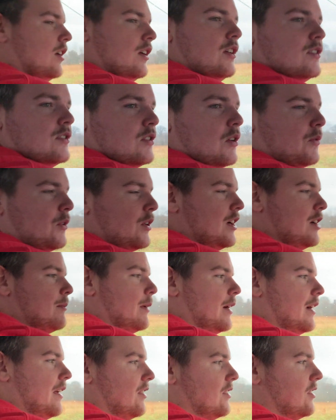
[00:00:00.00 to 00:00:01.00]
So for
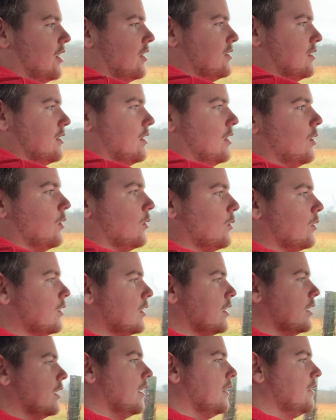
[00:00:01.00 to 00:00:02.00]
anybody that doesn't know,
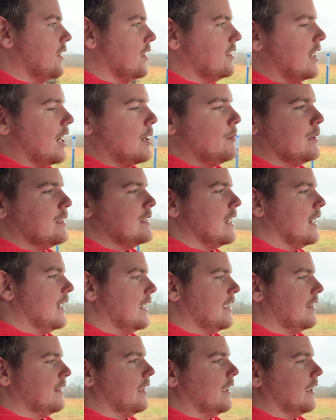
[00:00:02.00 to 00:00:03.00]
the type of
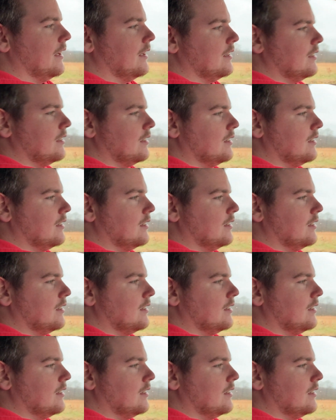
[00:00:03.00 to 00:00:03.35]
diet that